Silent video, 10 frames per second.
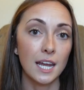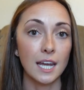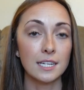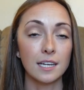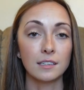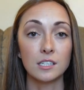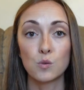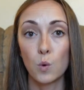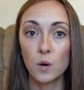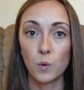and at
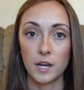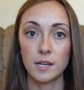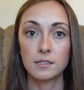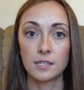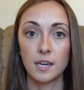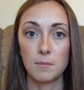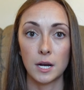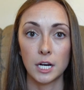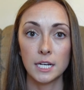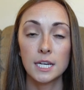least one witness to get
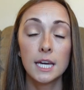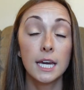married,